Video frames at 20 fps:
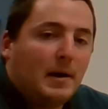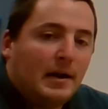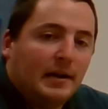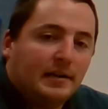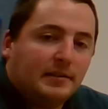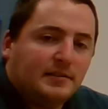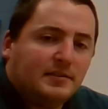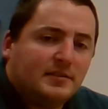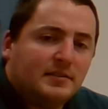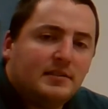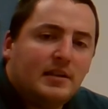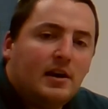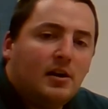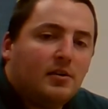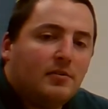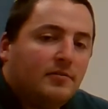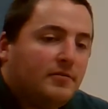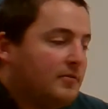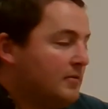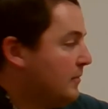by
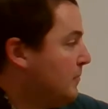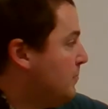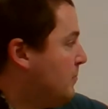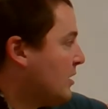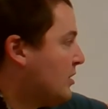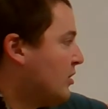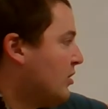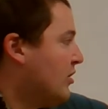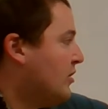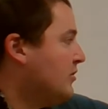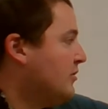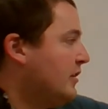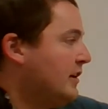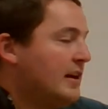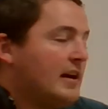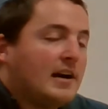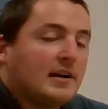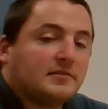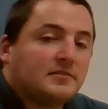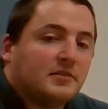itself, but
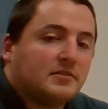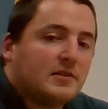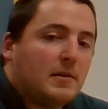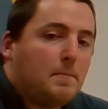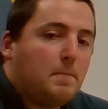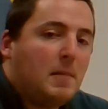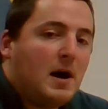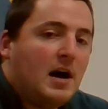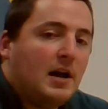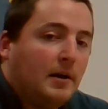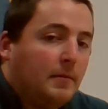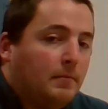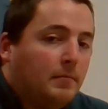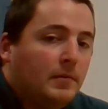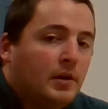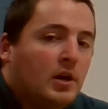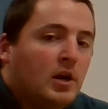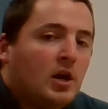currently x is on bottom.